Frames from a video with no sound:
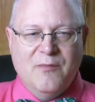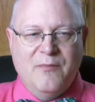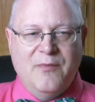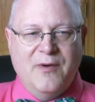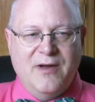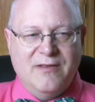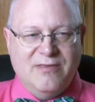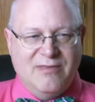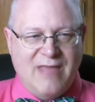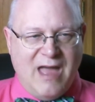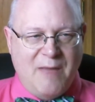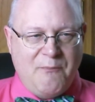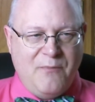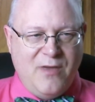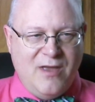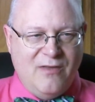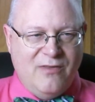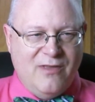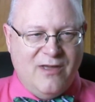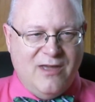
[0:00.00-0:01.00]
But that
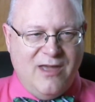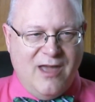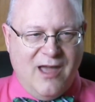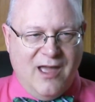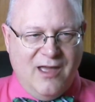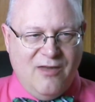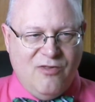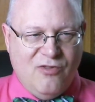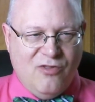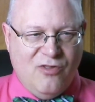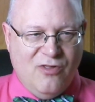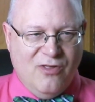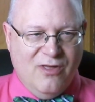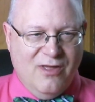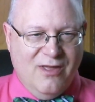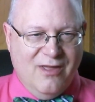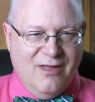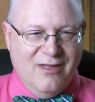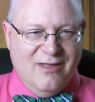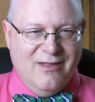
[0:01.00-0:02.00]
being the case,
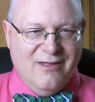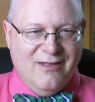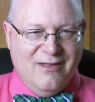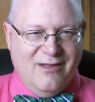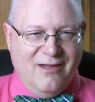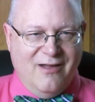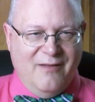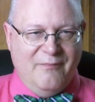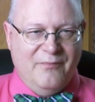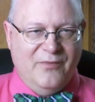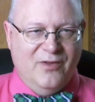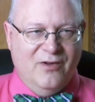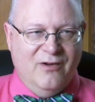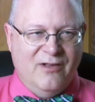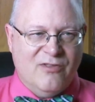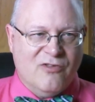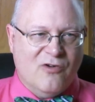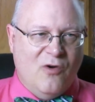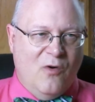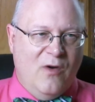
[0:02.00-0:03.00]

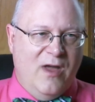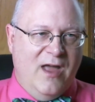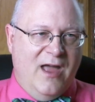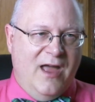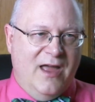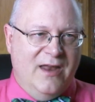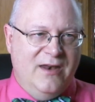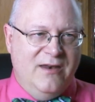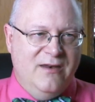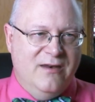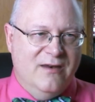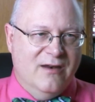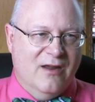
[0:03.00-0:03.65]
let's go ahead,